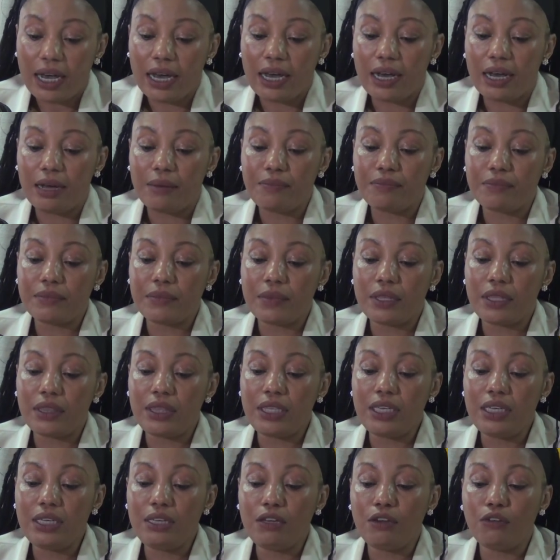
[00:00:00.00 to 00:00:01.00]

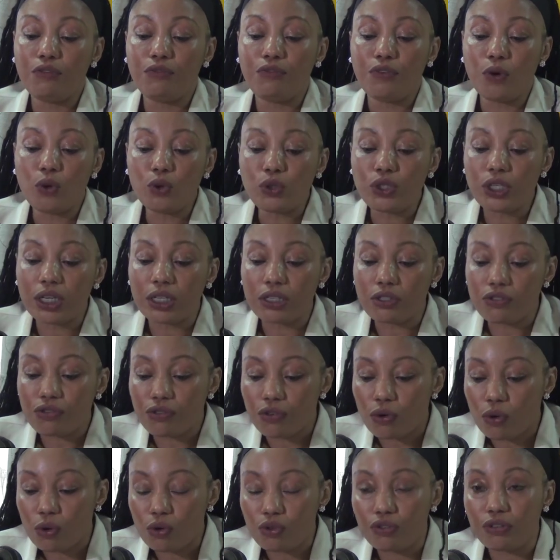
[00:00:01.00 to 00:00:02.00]
the
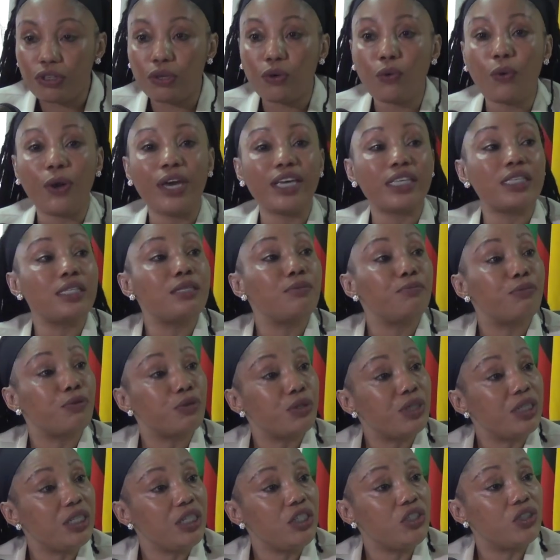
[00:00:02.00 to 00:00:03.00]
voters' roll request
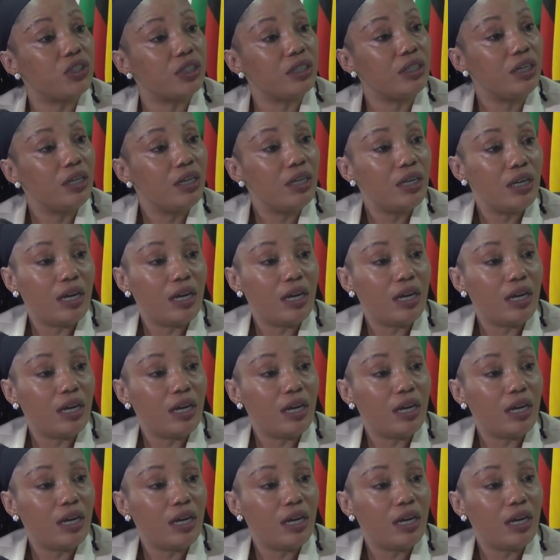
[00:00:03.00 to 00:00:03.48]
procedure.